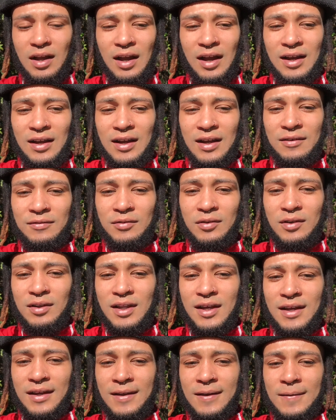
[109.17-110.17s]
I feel
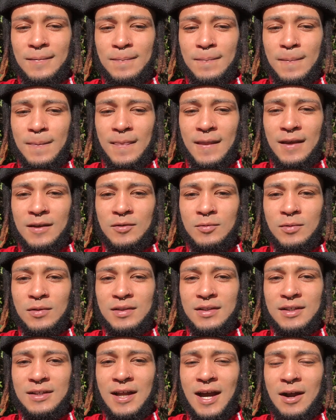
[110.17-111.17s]
like it's
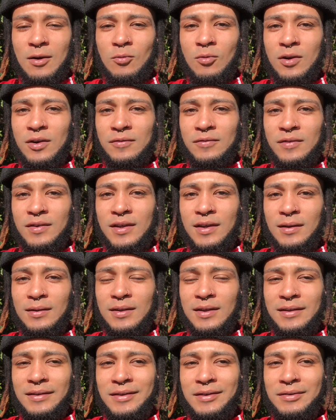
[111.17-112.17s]
really not worth
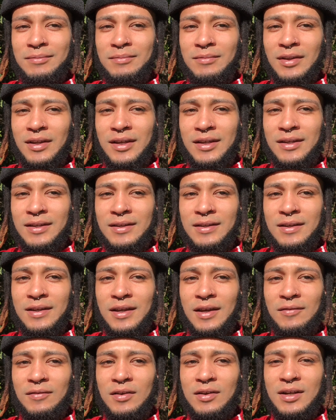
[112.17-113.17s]
killing them. Like,
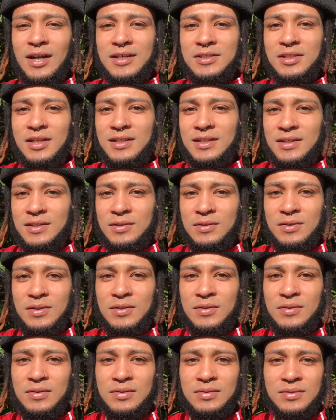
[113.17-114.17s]
if they're not trying to kill
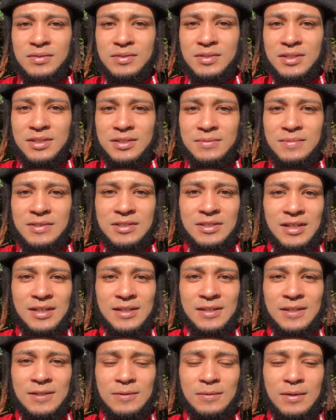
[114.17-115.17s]
you, you shouldn't be
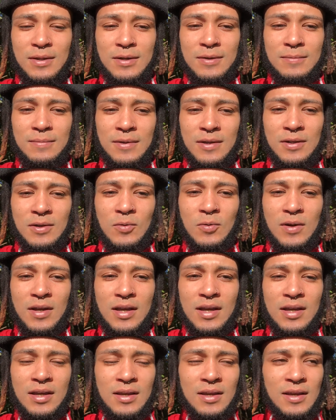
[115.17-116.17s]
trying to kill them in a
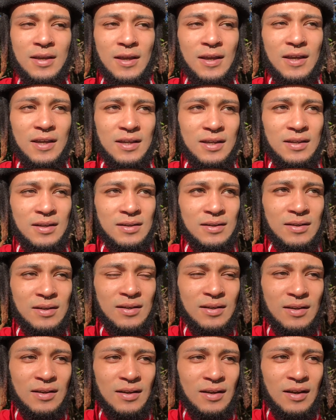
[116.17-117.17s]
way. And
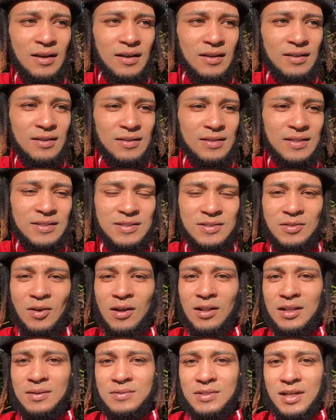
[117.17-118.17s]
this is
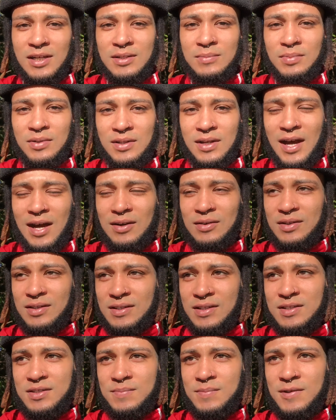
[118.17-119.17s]
all I'm trying to put out
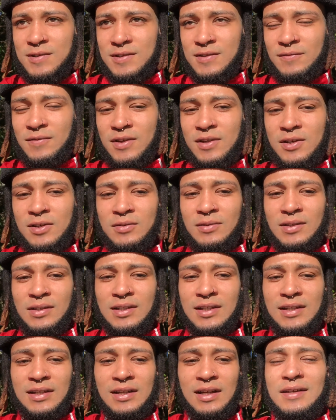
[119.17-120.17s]
in this music video,
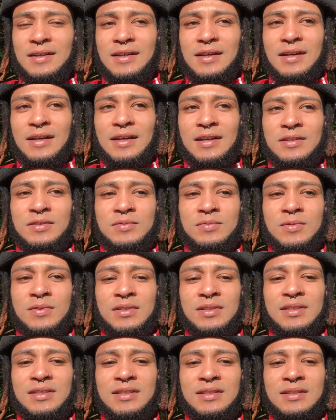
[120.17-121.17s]
really. It's
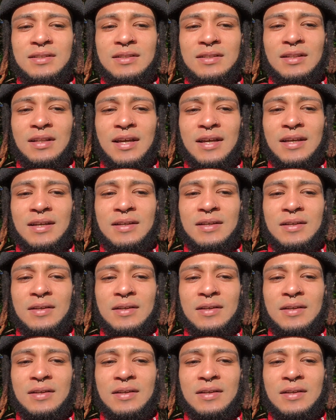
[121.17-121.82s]
really like